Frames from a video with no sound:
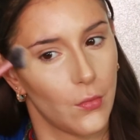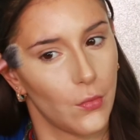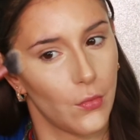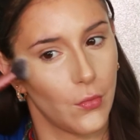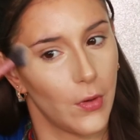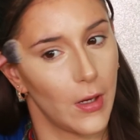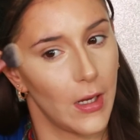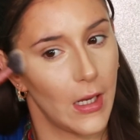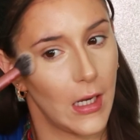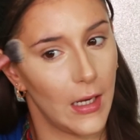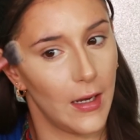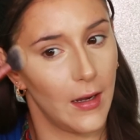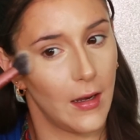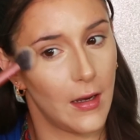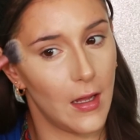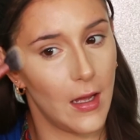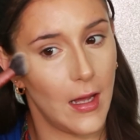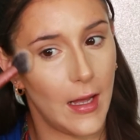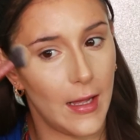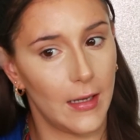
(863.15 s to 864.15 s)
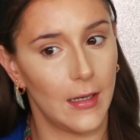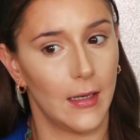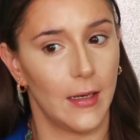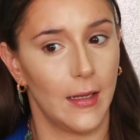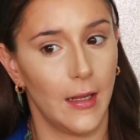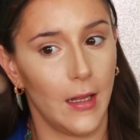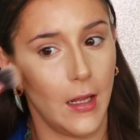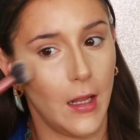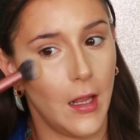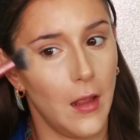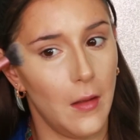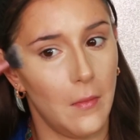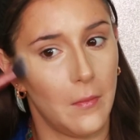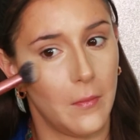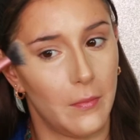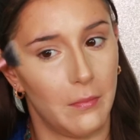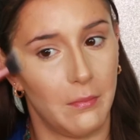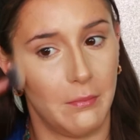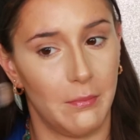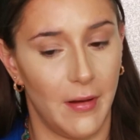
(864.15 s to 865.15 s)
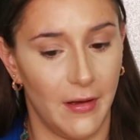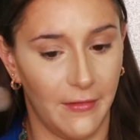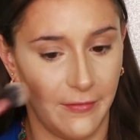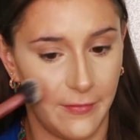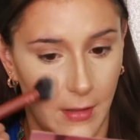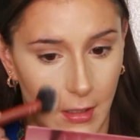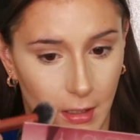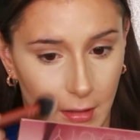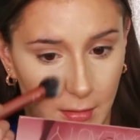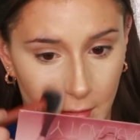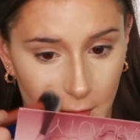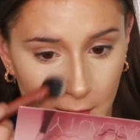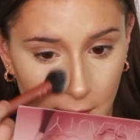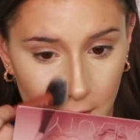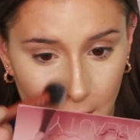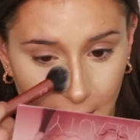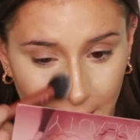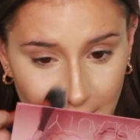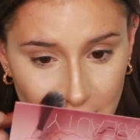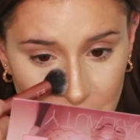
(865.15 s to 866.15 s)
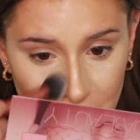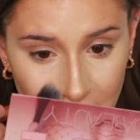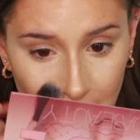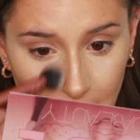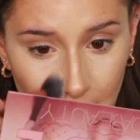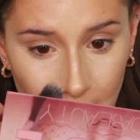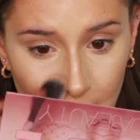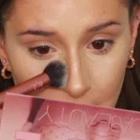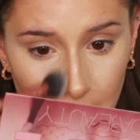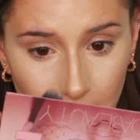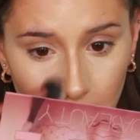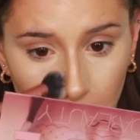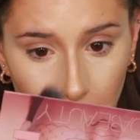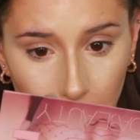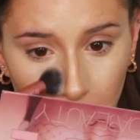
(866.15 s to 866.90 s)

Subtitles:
really lightly buffing in the light shade.